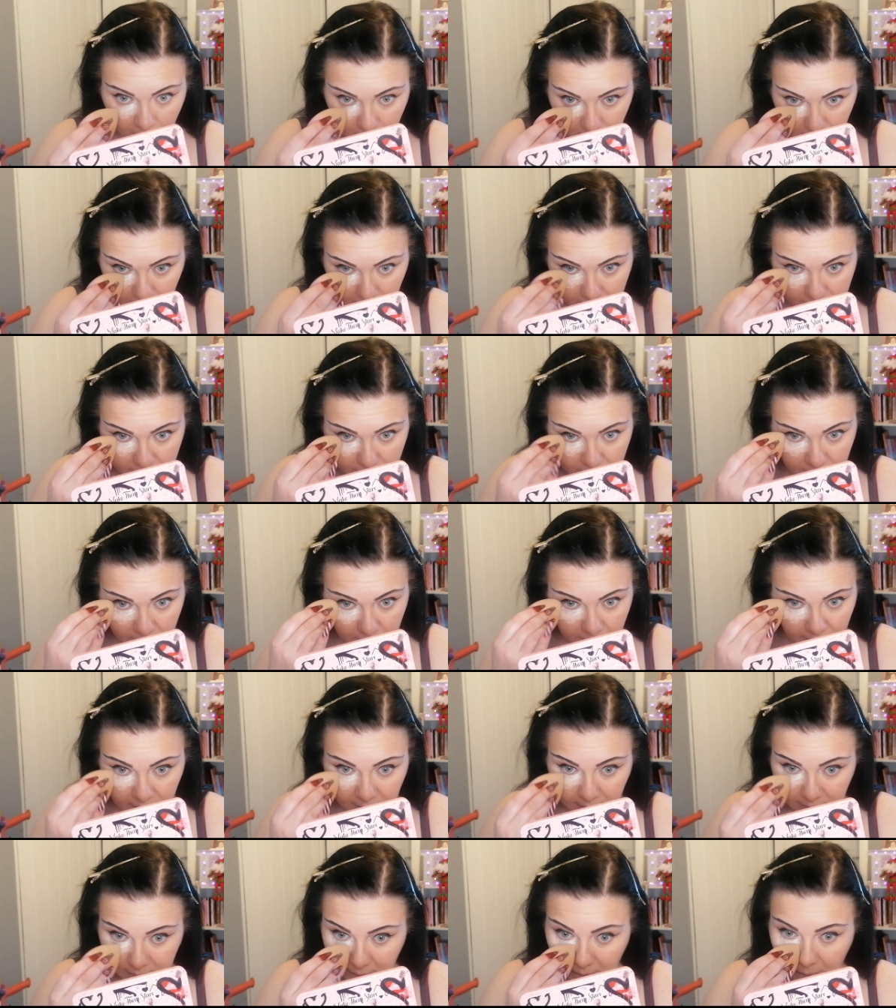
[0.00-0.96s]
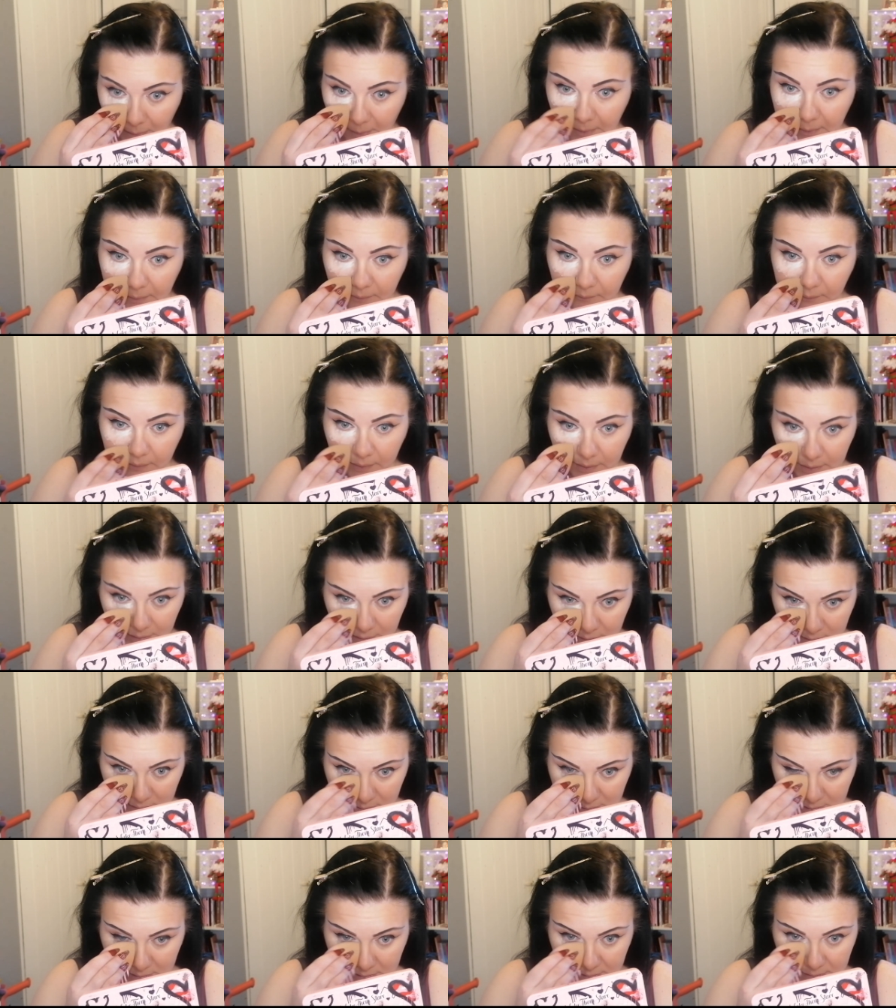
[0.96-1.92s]
everywhere that I've
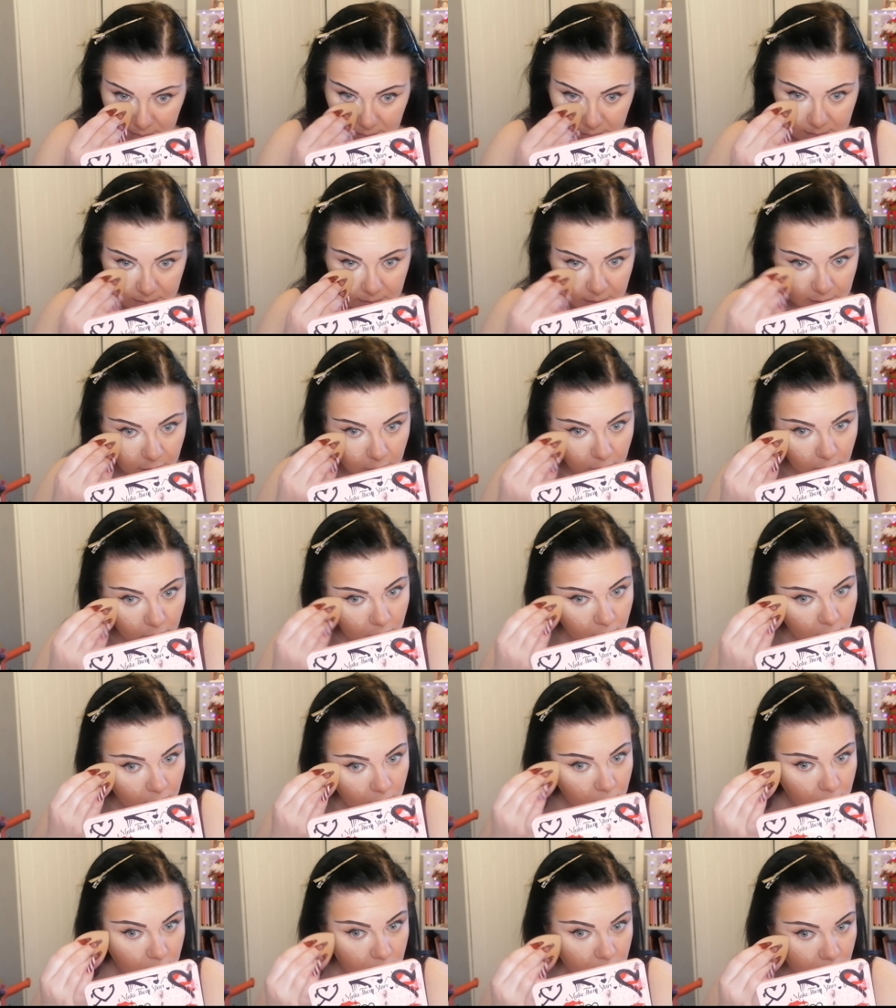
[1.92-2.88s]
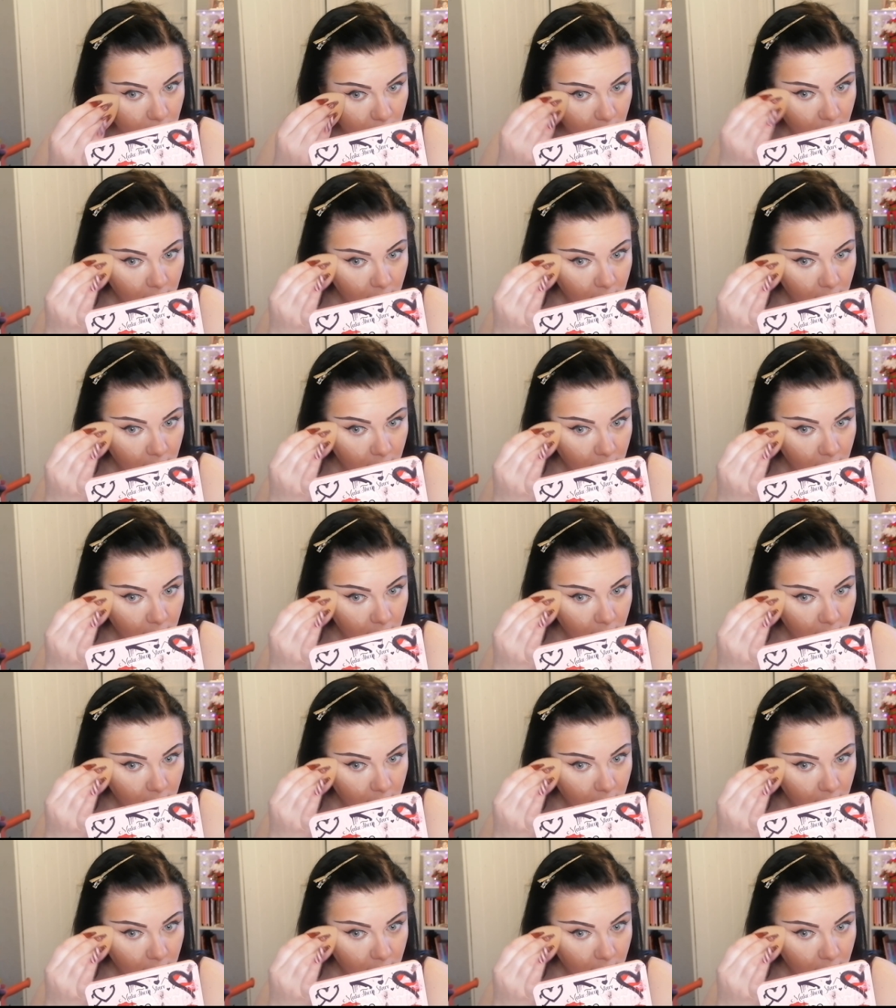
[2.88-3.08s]
concealed.